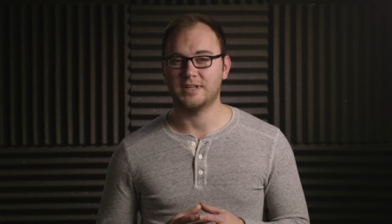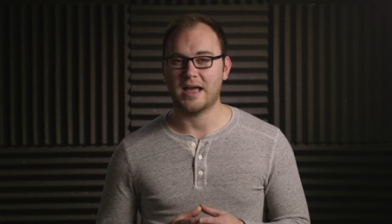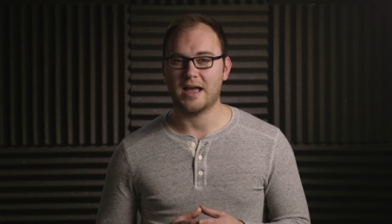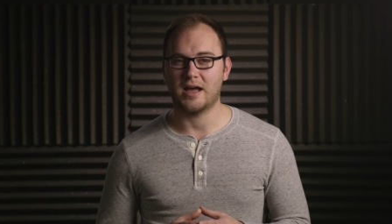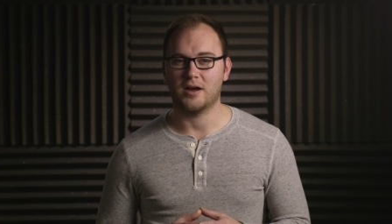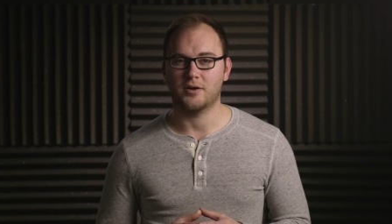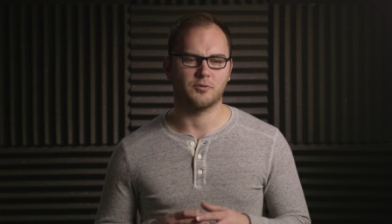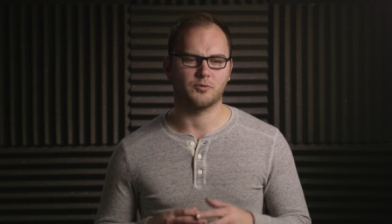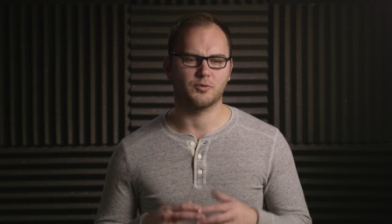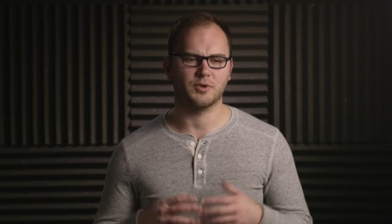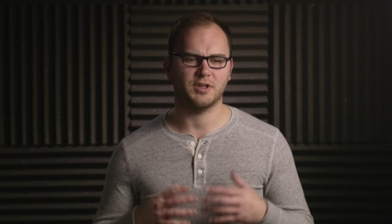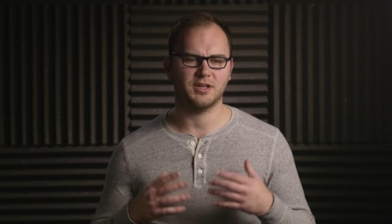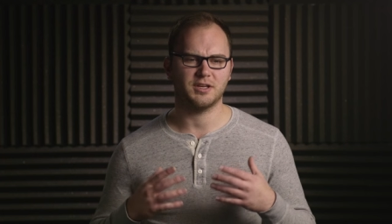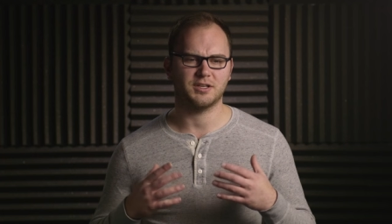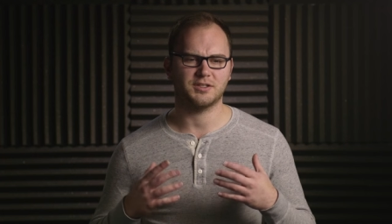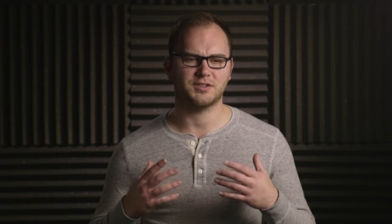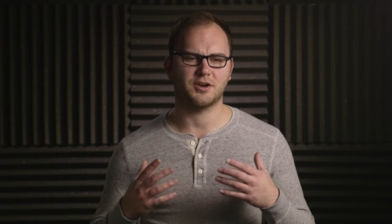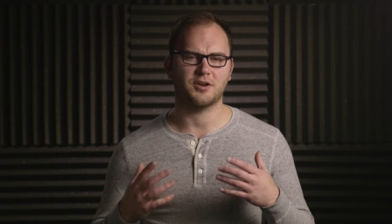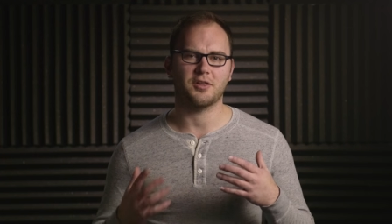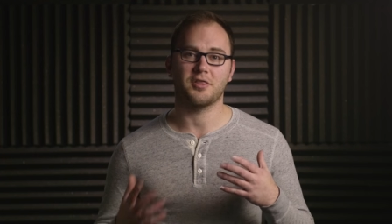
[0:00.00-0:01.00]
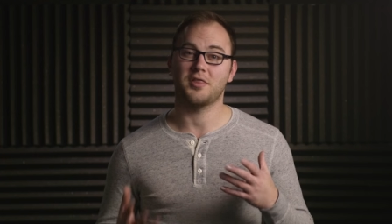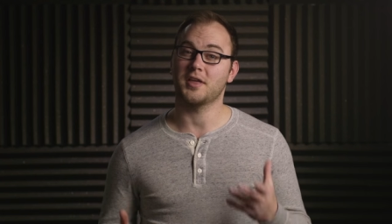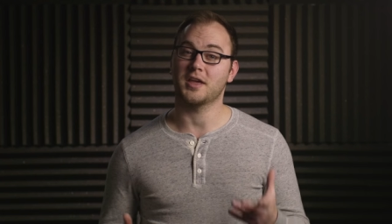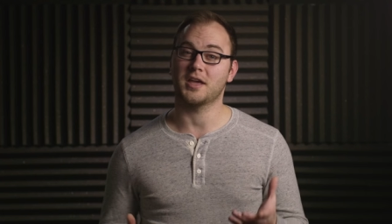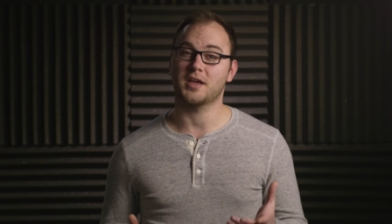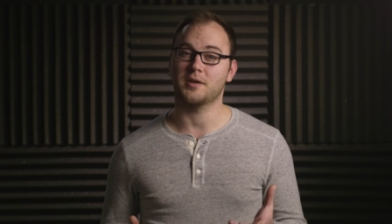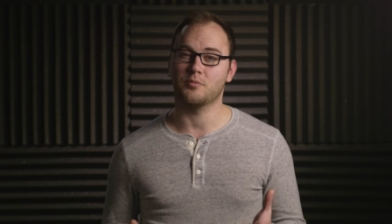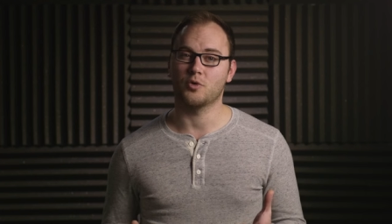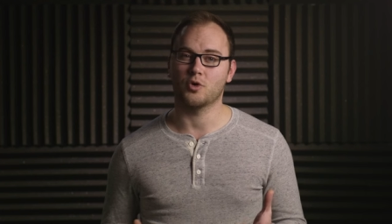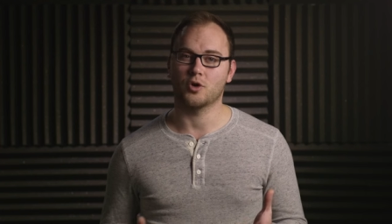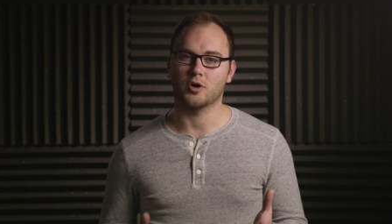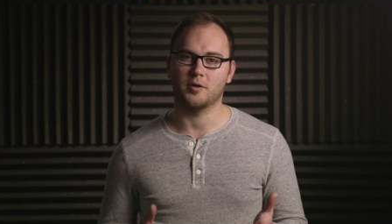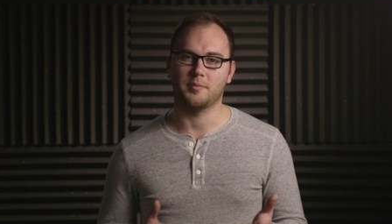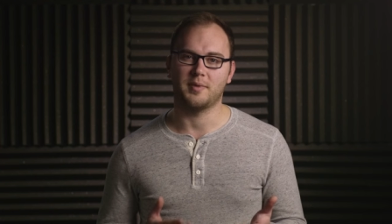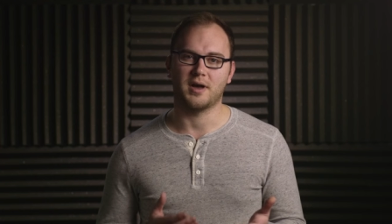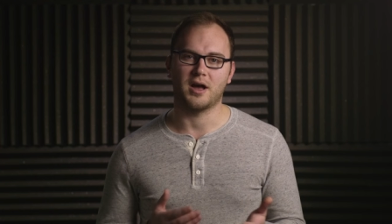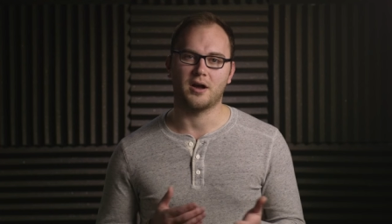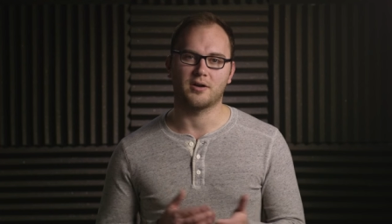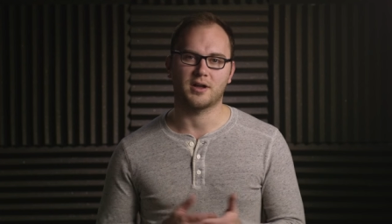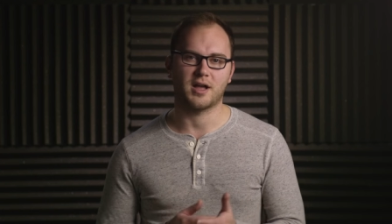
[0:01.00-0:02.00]
down, really started thinking more
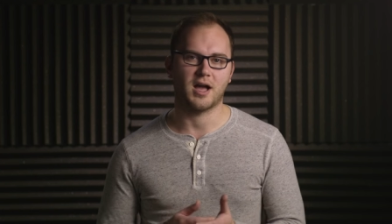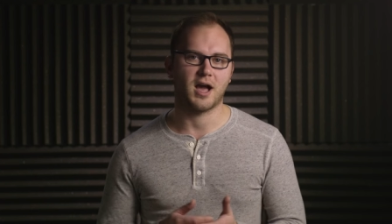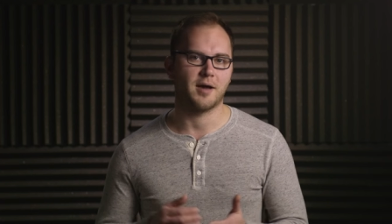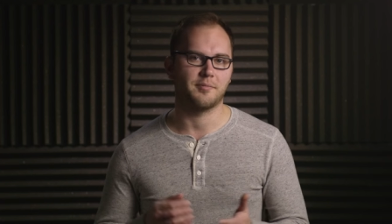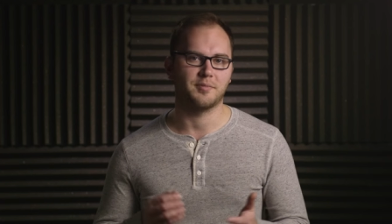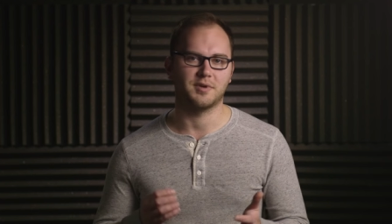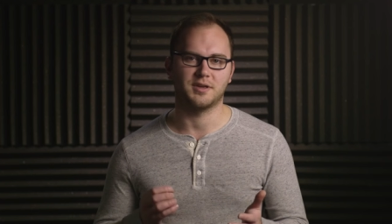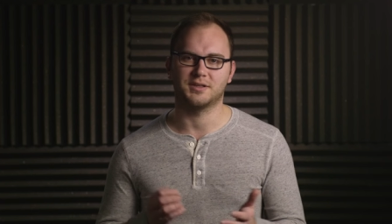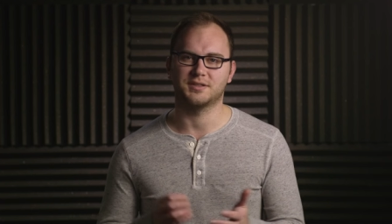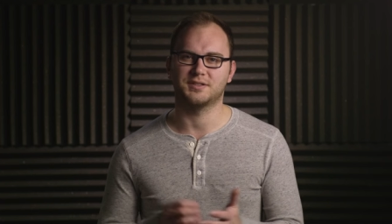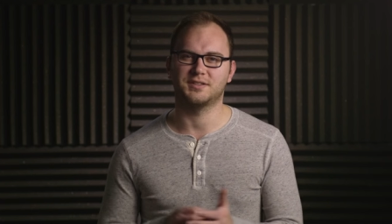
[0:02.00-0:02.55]
about copying,